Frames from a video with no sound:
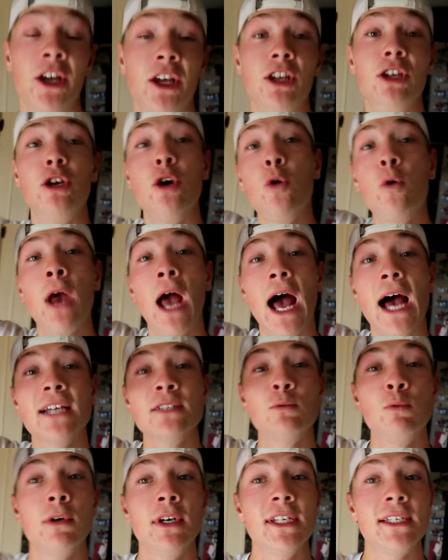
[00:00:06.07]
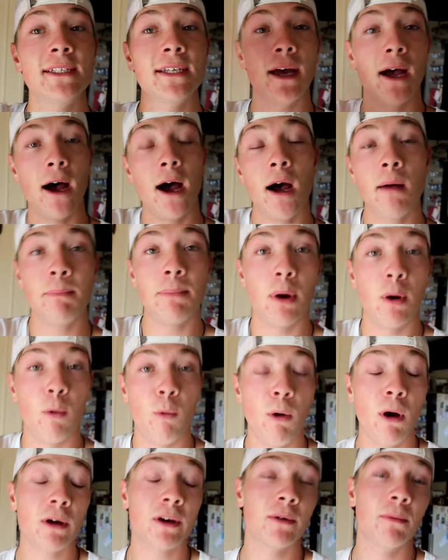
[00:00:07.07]
Yo guys, what is up?
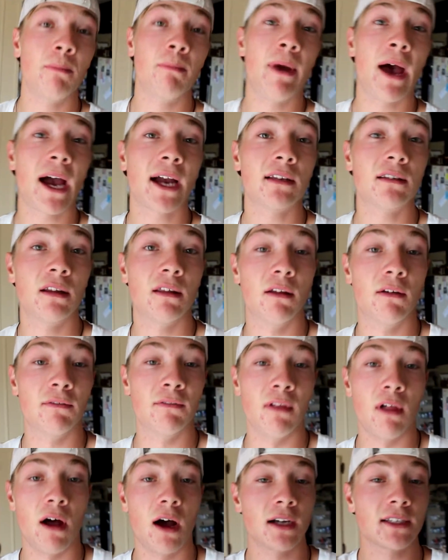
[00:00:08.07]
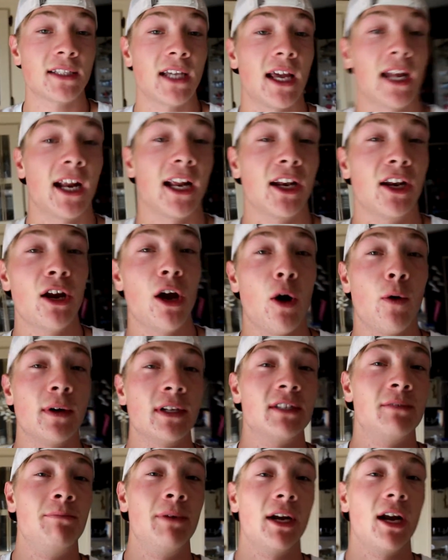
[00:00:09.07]
Welcome back to the vlogs, and I know
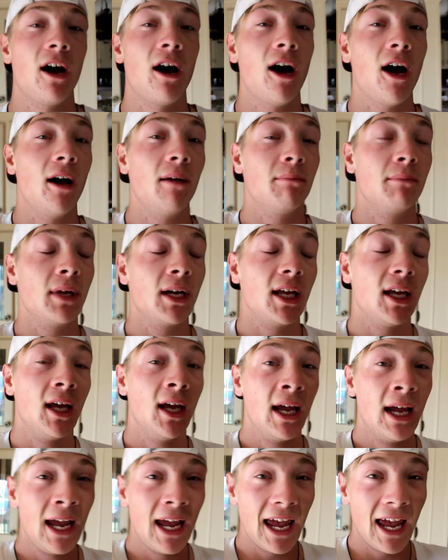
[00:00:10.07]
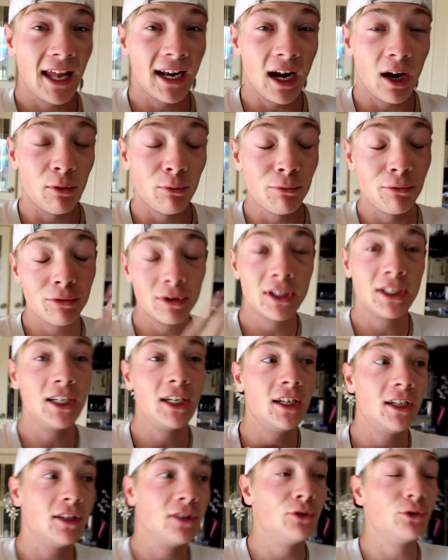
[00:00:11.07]
it's been a hot minute, and I really
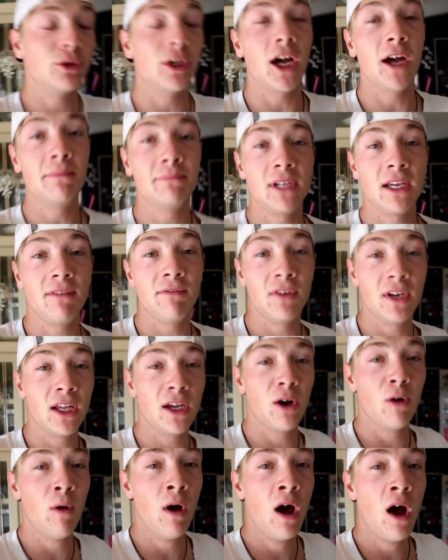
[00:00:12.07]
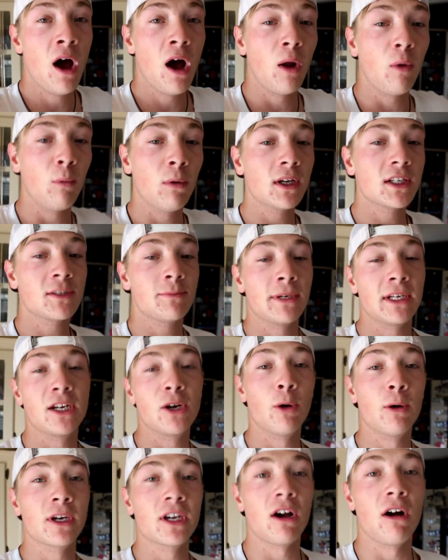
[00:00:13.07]
need to do an update video on what has been
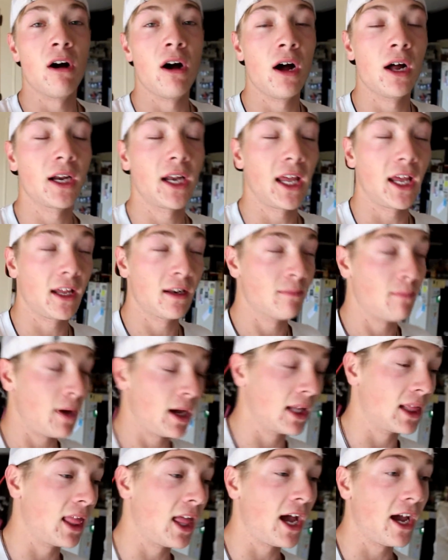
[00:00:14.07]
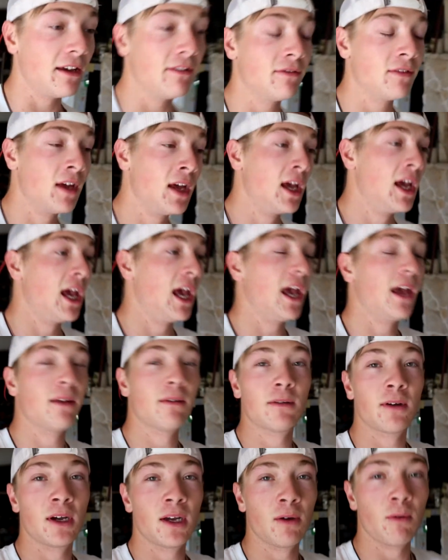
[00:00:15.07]
going on in my life,
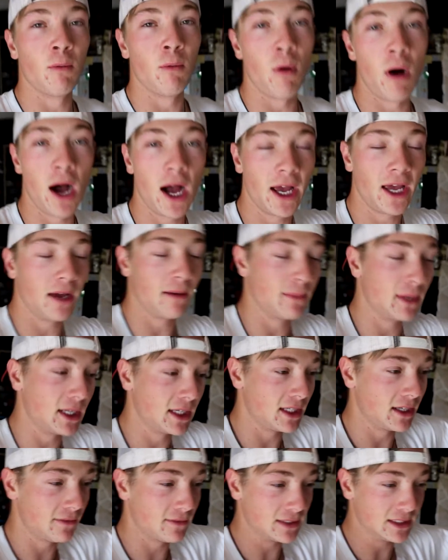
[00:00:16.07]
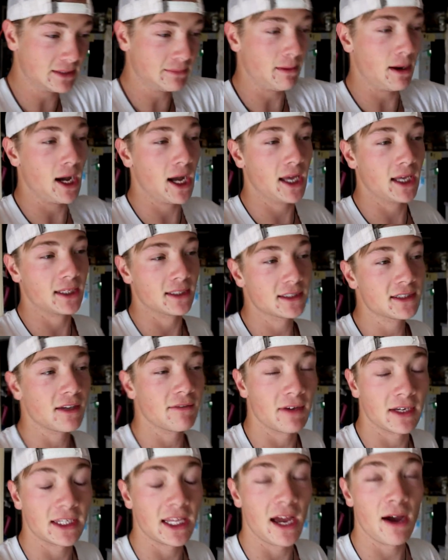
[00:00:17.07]
and why I'm in a different spot, and
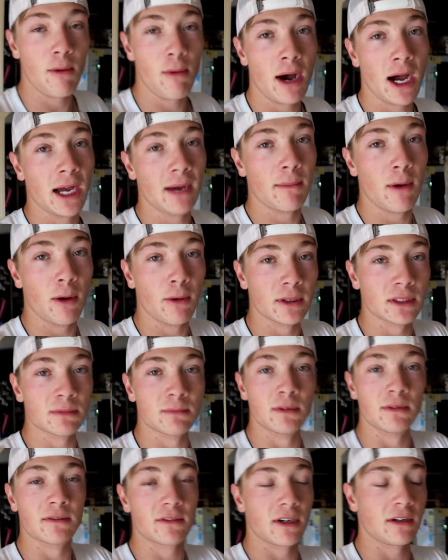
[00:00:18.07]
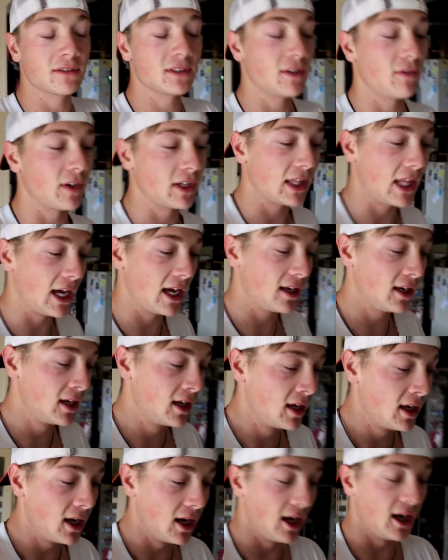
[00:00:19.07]
stuff like that, why I'm always moving around, stuff like that.
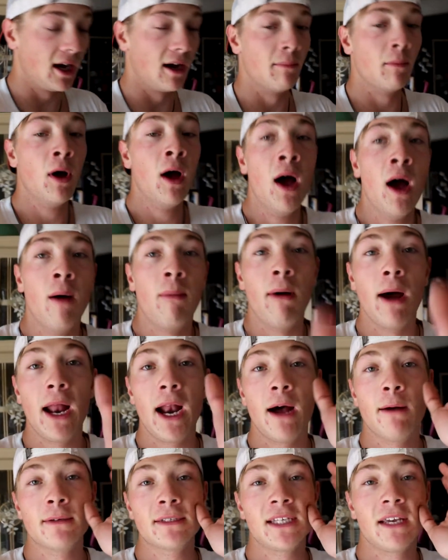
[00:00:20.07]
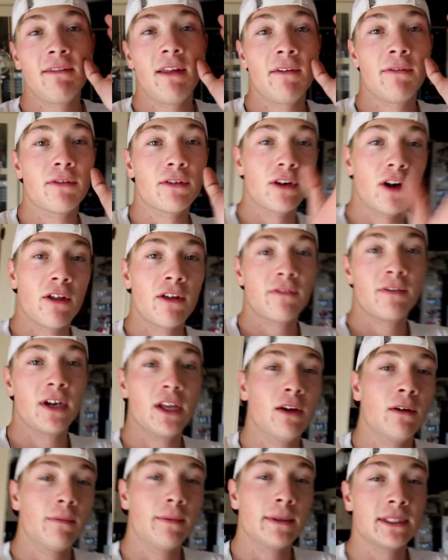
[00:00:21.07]
But I will save that for another
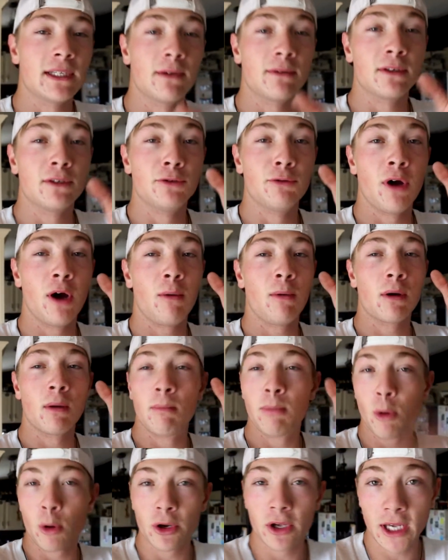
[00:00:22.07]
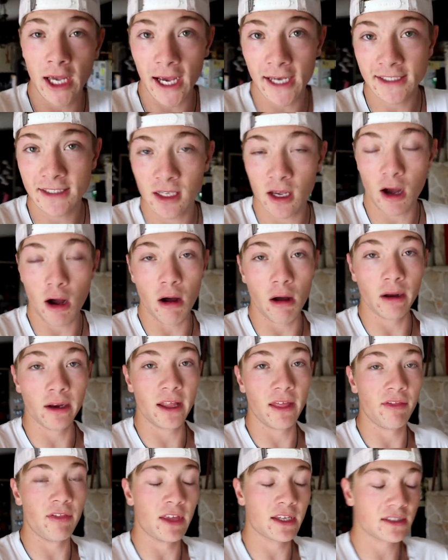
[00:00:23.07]
video, because I do not want to bore you guys
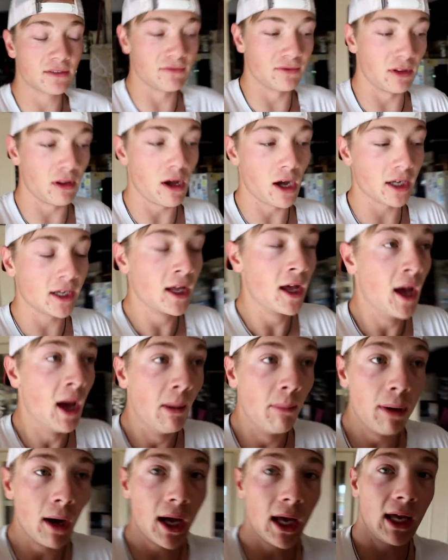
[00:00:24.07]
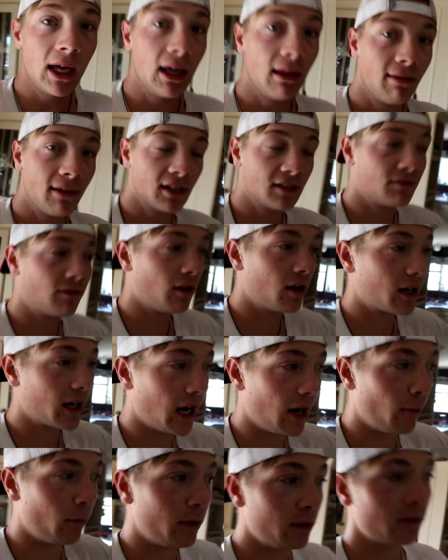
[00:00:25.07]
on this vlog. But in this vlog,
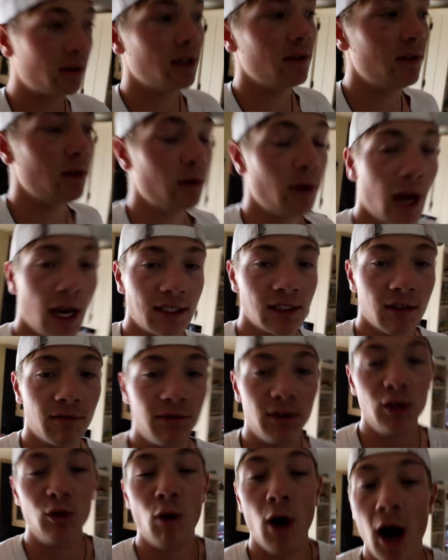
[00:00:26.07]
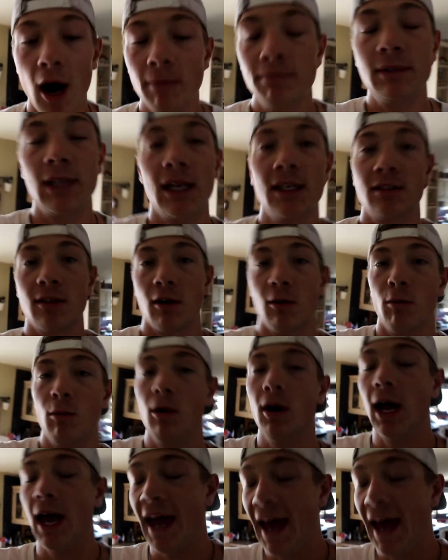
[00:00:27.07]
I will give you guys a few updates on what